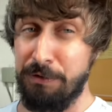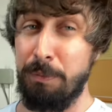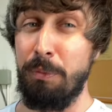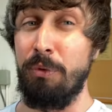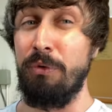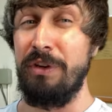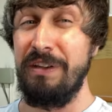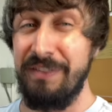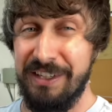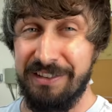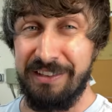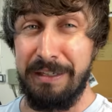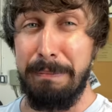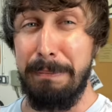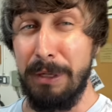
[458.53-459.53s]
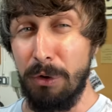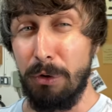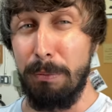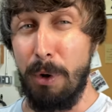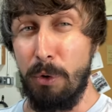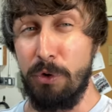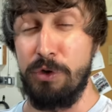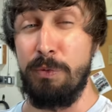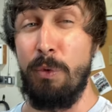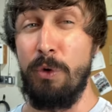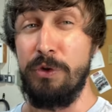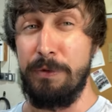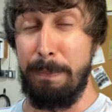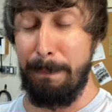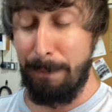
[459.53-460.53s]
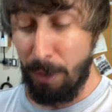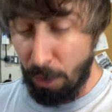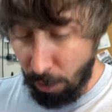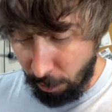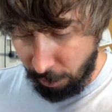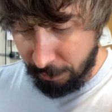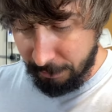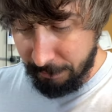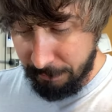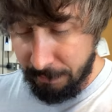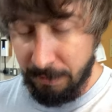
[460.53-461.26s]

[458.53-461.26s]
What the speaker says: previously Miller Motorsports Park,